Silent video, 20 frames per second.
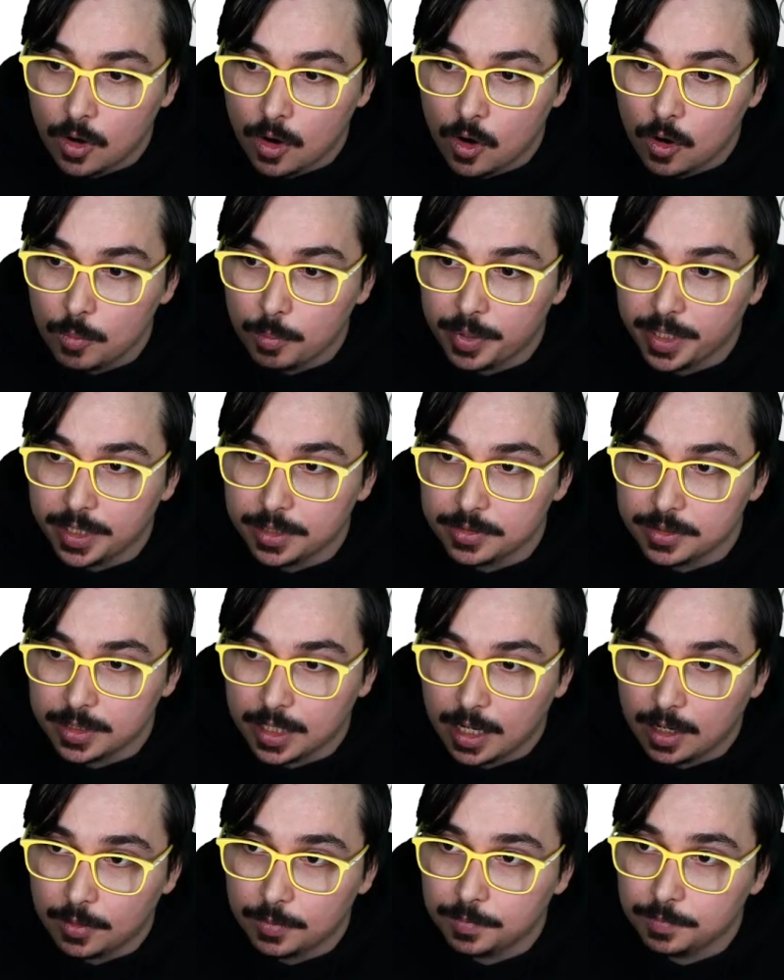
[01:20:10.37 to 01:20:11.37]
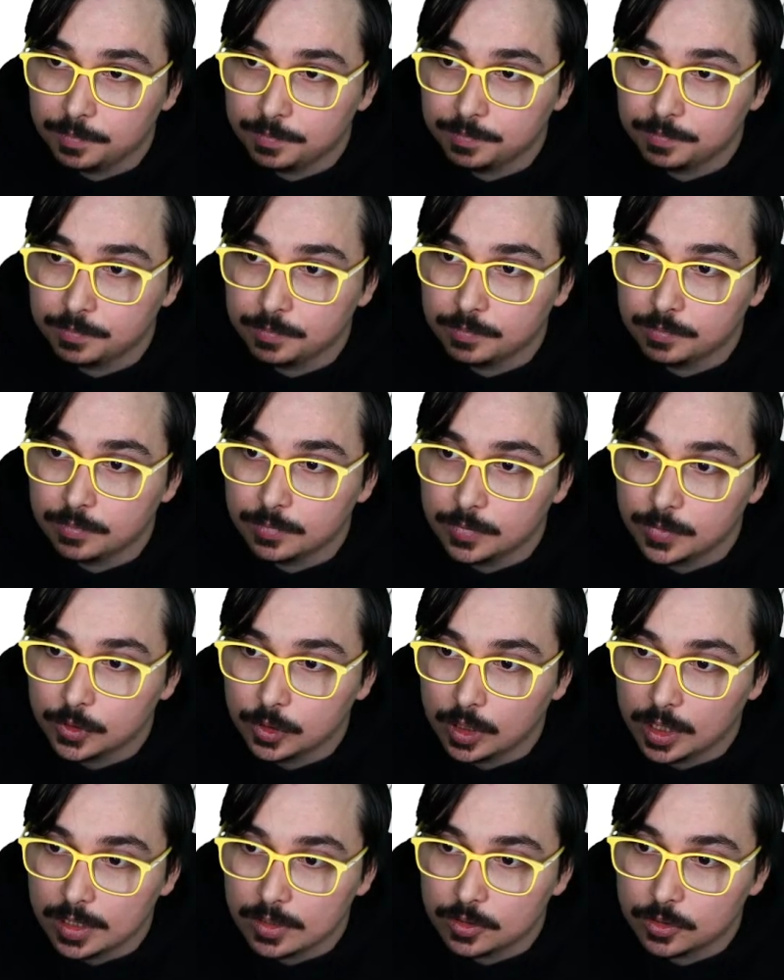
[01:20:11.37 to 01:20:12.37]
homepage now.
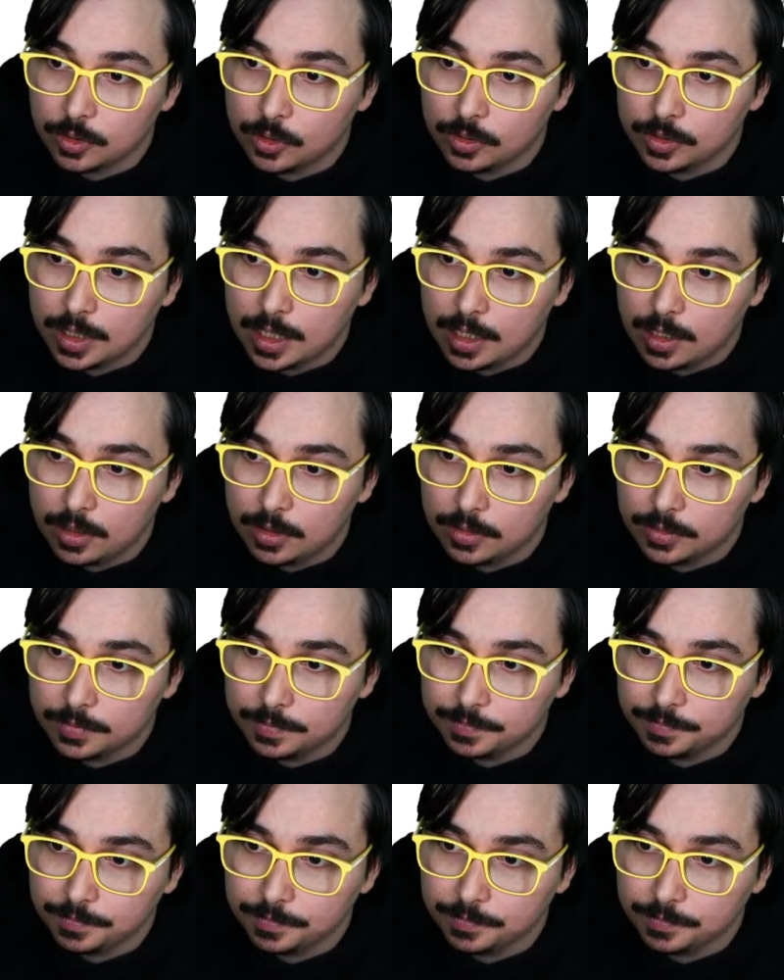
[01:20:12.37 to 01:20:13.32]
So let's scroll down.